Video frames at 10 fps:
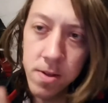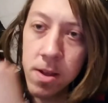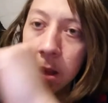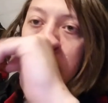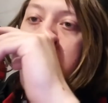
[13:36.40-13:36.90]

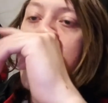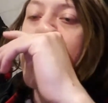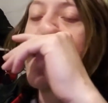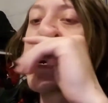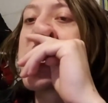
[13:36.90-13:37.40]
And so
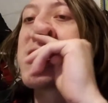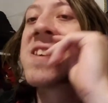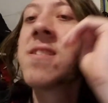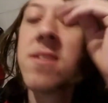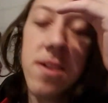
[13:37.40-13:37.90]
like
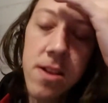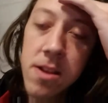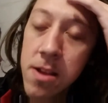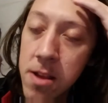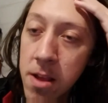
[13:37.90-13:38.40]

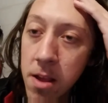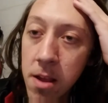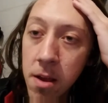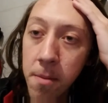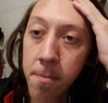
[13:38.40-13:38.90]

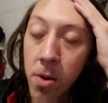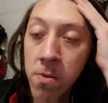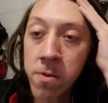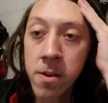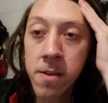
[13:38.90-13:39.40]

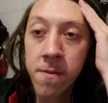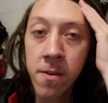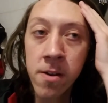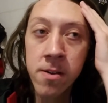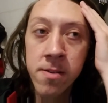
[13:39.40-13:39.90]
polar as far
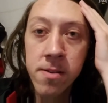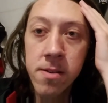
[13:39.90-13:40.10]
as